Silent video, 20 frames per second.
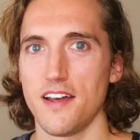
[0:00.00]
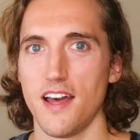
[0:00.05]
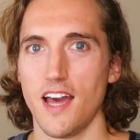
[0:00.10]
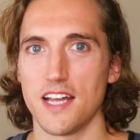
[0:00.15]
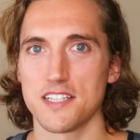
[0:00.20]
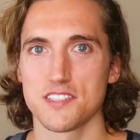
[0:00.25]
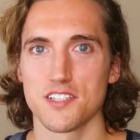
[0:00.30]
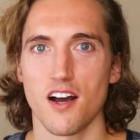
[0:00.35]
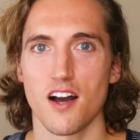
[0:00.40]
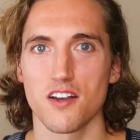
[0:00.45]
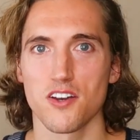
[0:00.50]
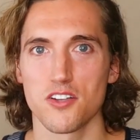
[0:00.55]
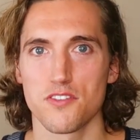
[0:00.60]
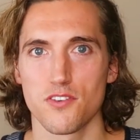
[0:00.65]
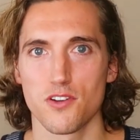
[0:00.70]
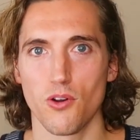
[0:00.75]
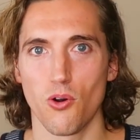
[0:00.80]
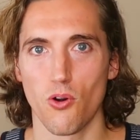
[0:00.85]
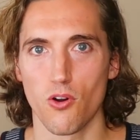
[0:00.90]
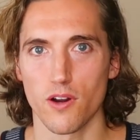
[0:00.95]
It's not good
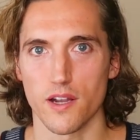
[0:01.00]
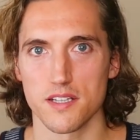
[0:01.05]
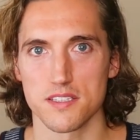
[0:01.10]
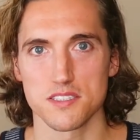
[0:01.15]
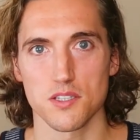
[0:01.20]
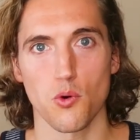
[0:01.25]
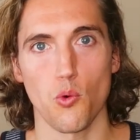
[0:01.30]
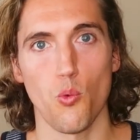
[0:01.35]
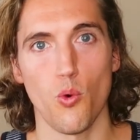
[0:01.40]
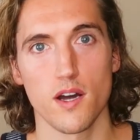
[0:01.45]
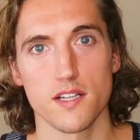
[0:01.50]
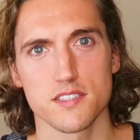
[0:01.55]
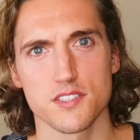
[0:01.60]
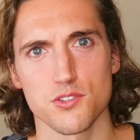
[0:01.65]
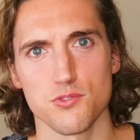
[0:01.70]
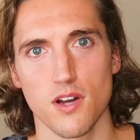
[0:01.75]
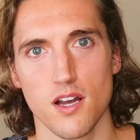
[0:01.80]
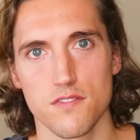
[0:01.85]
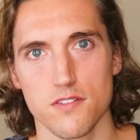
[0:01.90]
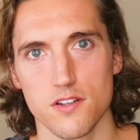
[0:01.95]
for your organs
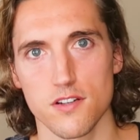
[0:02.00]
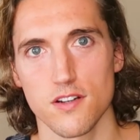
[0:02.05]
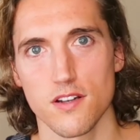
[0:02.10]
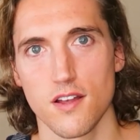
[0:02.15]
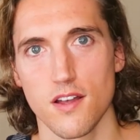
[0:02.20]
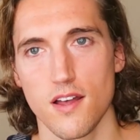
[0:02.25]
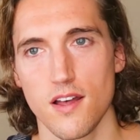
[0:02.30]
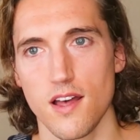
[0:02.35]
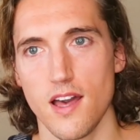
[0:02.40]
whatsoever.